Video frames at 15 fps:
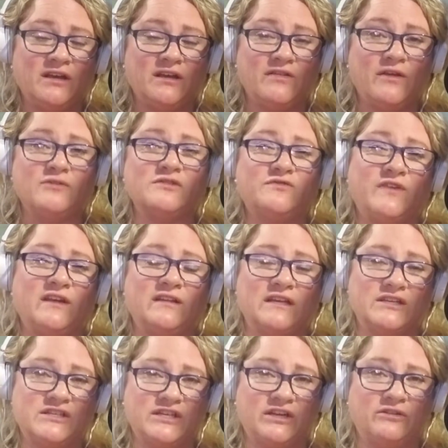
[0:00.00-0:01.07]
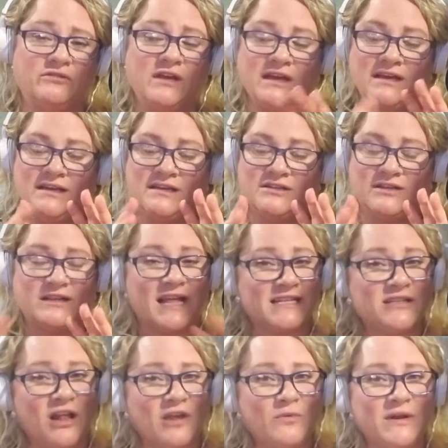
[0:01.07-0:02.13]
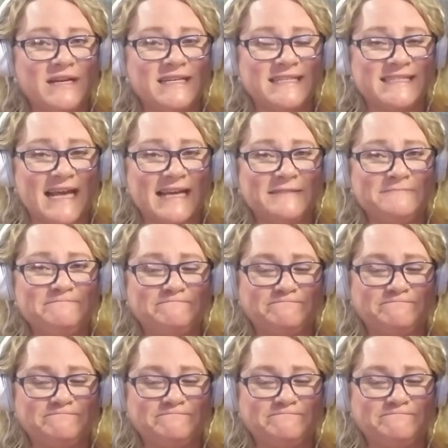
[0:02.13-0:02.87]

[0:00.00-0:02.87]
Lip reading: those feelings too. So that's all I wanted to say.